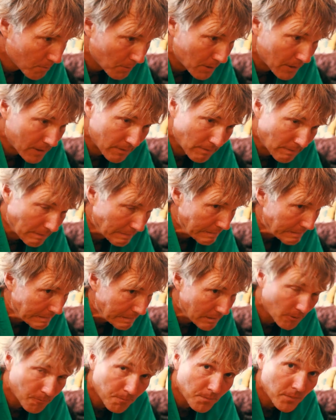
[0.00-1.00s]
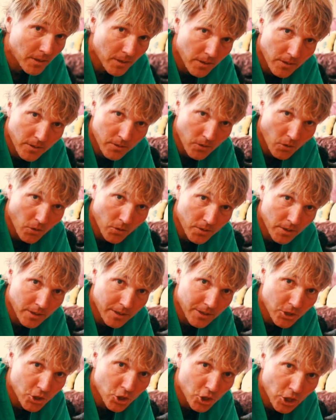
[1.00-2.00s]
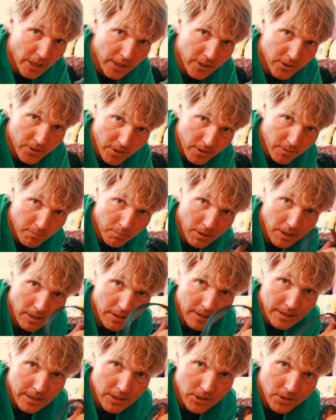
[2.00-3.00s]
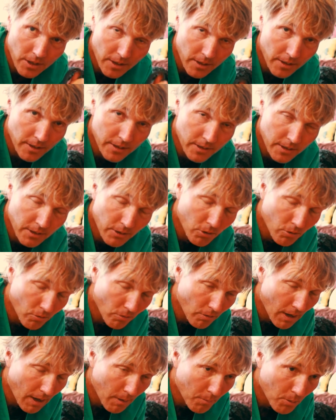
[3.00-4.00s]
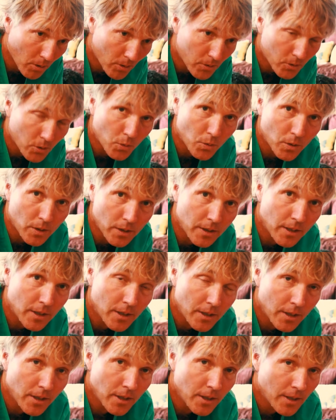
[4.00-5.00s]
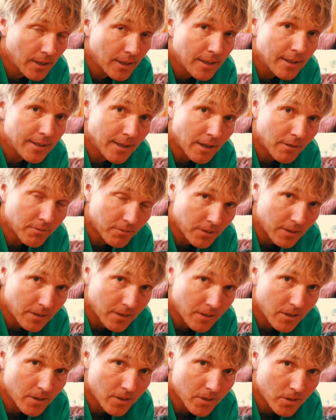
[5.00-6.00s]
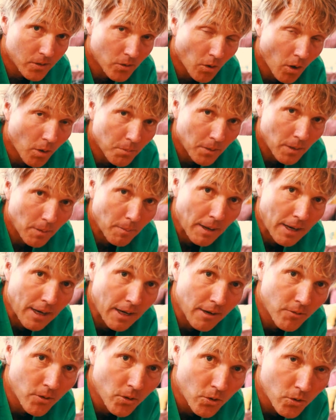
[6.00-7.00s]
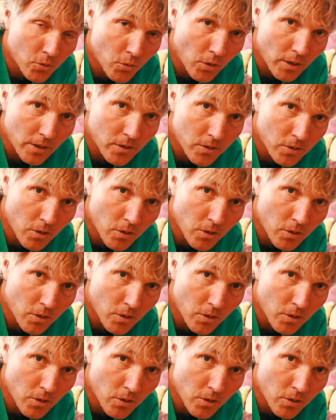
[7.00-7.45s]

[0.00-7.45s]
I mean, it's hard to change it. But a leash, you can at least grab onto her and definitely stop the behavior you're trying to